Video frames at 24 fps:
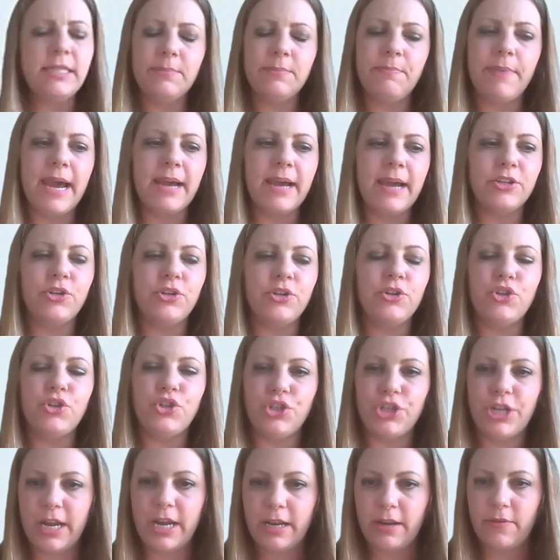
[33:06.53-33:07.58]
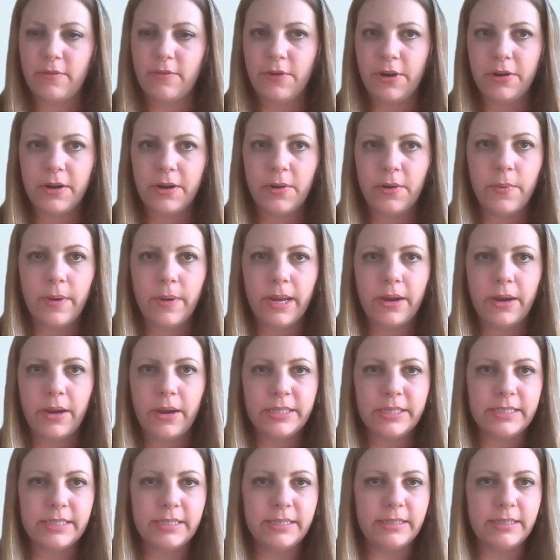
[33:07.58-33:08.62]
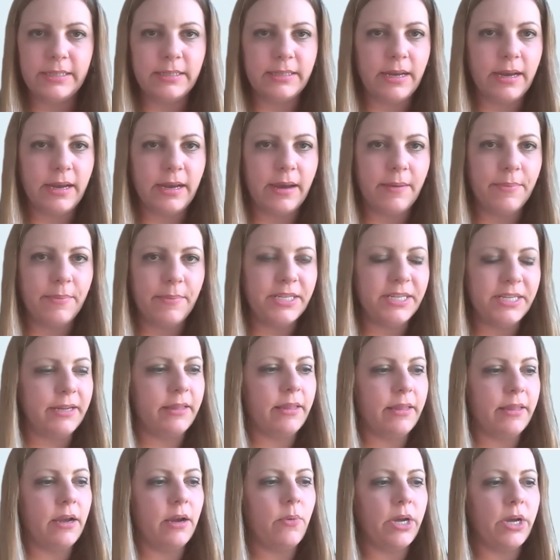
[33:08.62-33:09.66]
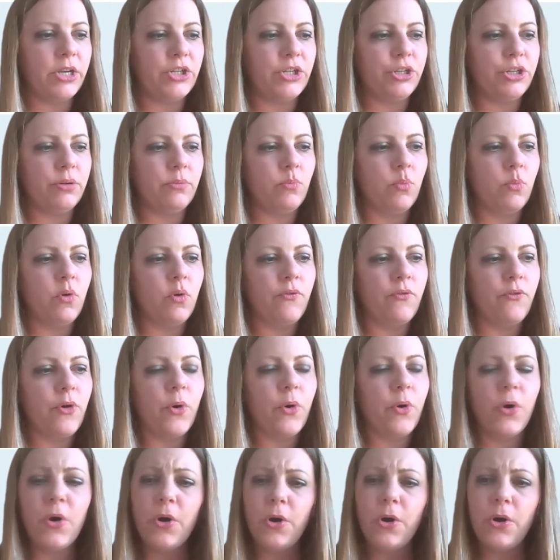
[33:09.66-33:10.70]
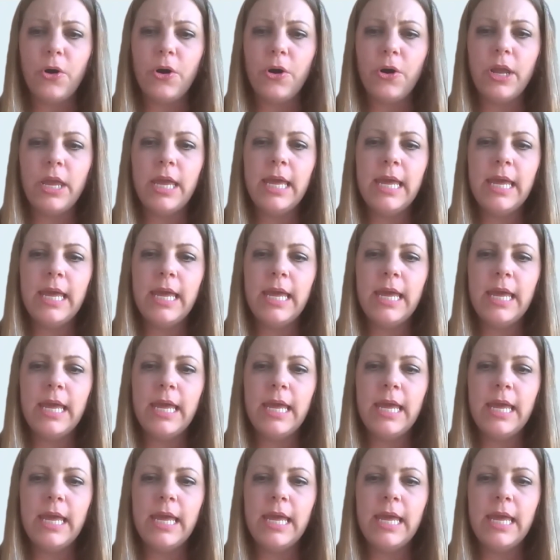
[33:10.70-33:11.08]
back to Jen very quick, because this is a particular question more for her.